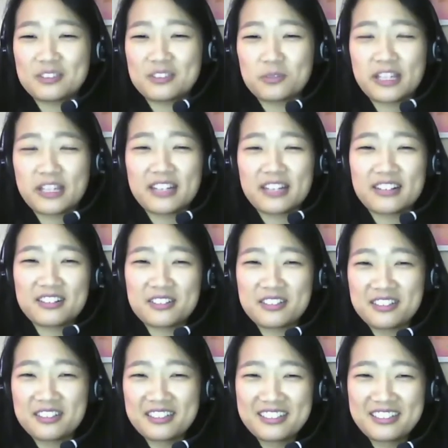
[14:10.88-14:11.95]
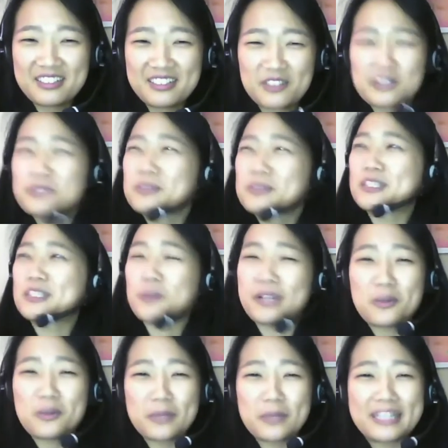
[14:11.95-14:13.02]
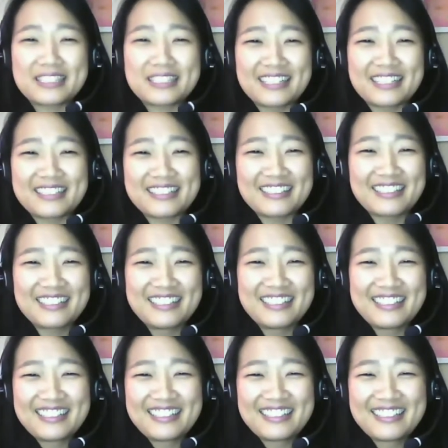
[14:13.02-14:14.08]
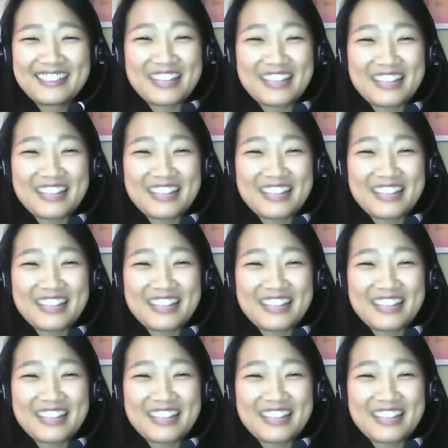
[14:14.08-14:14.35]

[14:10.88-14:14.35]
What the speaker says: later, or was it 28 weeks later? That